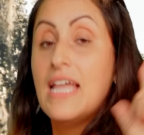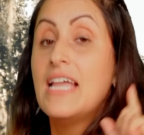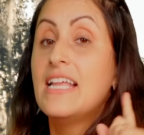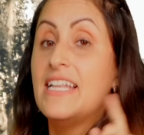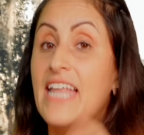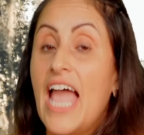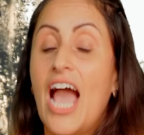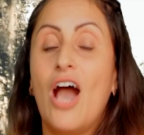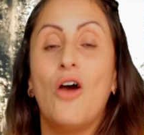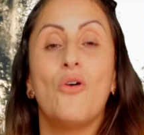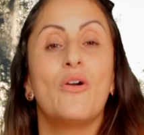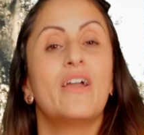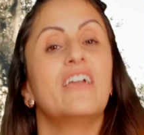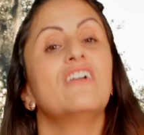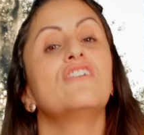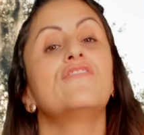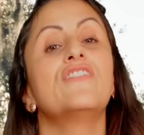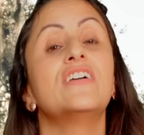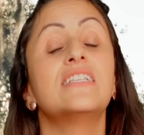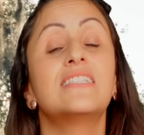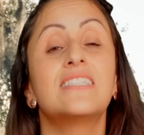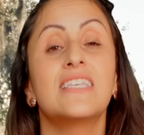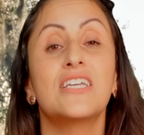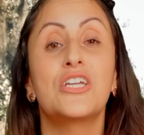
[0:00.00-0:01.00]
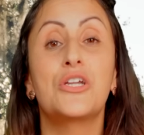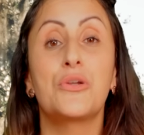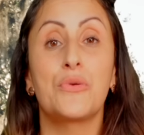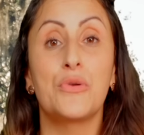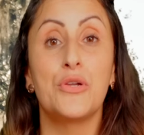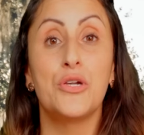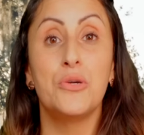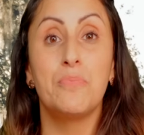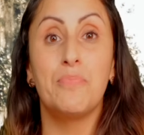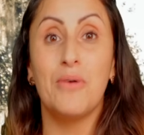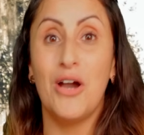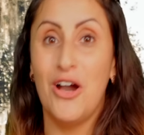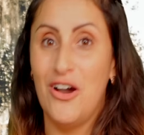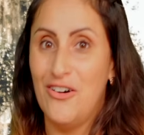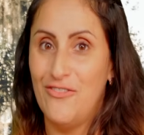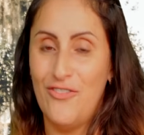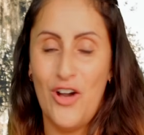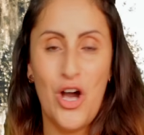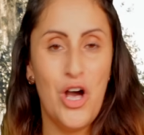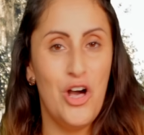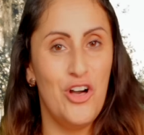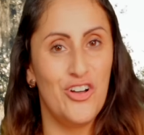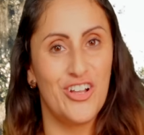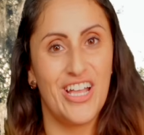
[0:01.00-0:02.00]
Now, if it's a group of
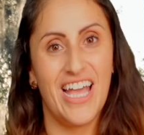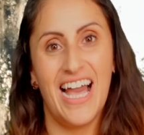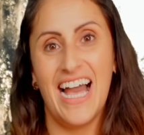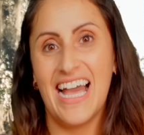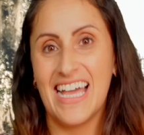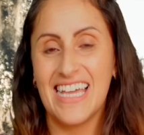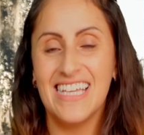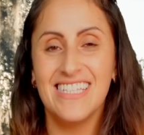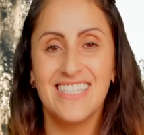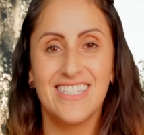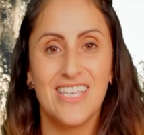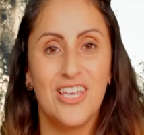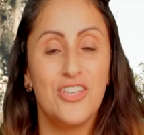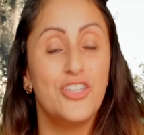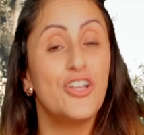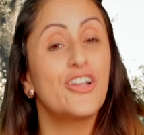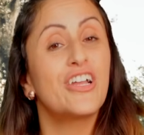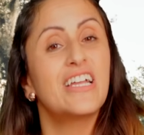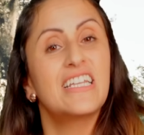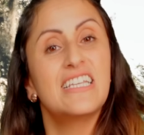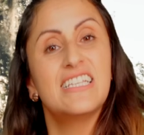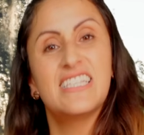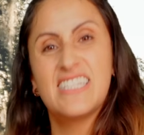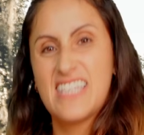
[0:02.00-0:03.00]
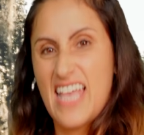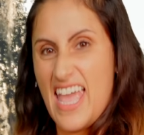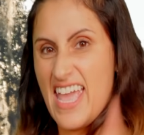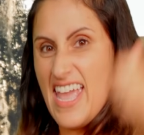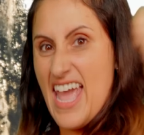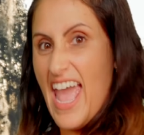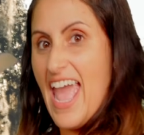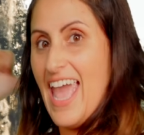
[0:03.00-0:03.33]
all guys, you're going to say